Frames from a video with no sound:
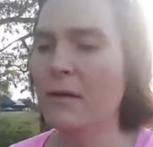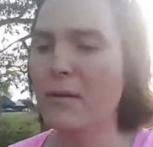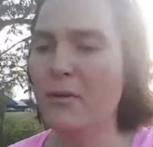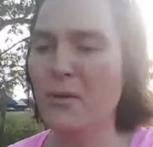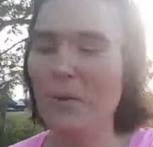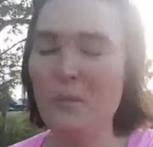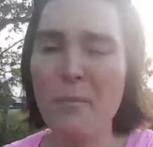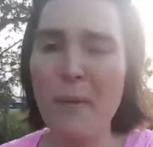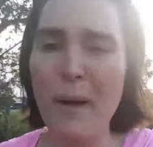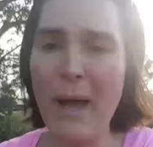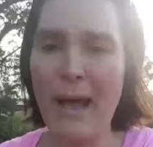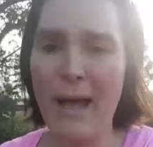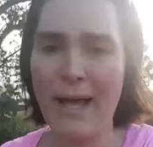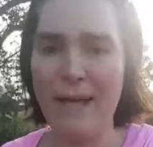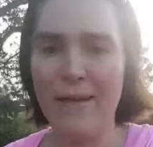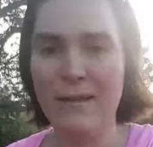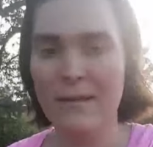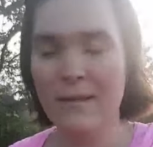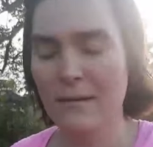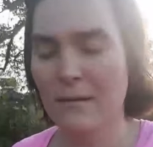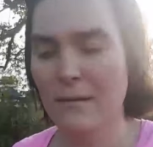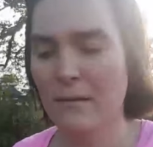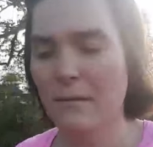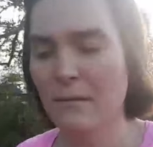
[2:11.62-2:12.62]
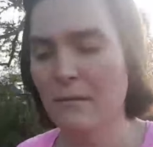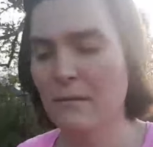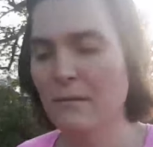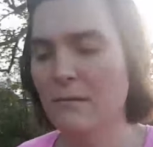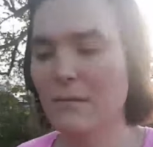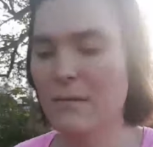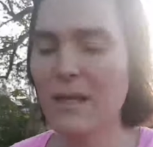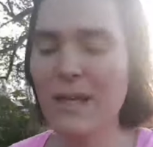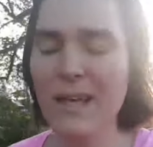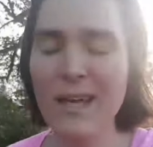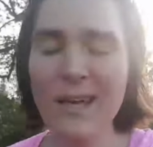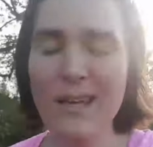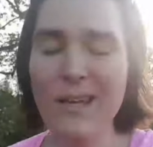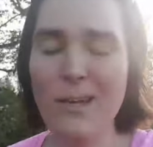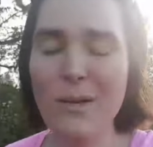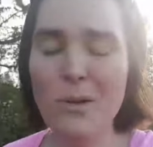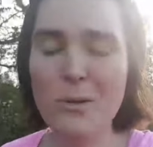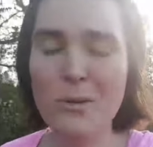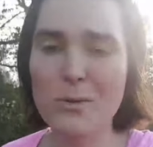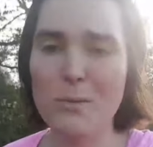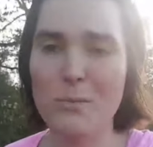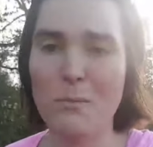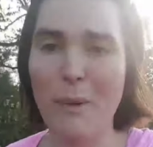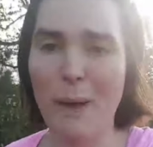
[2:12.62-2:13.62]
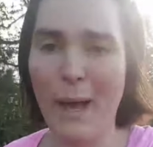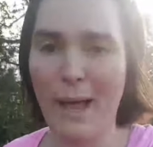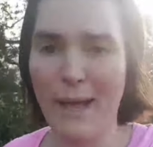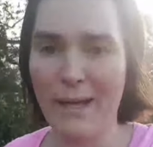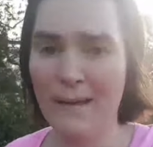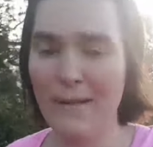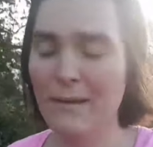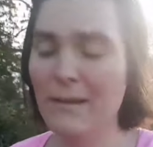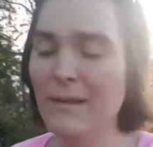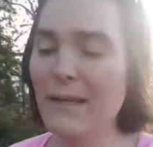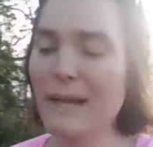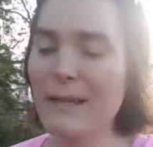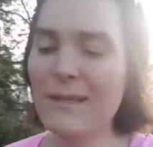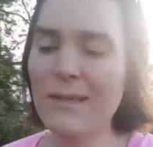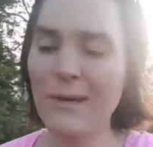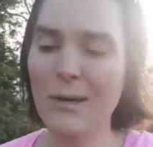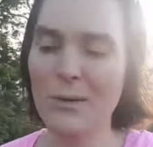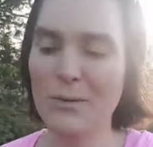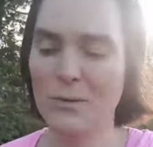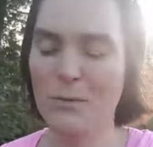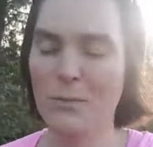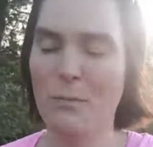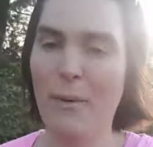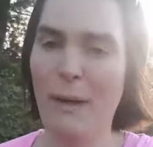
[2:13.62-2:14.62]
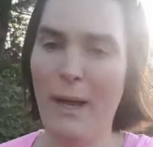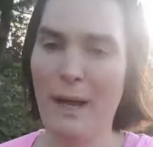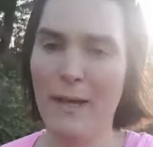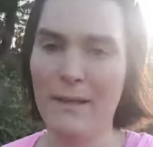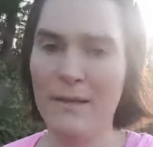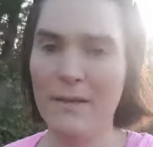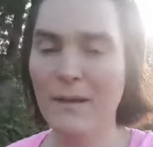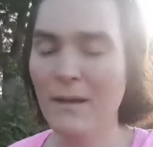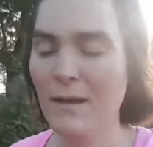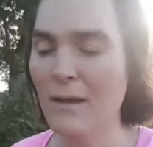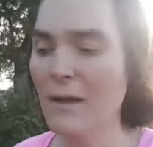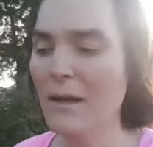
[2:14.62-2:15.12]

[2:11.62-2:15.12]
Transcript: They're bad. The EU's bad. NATO's bad.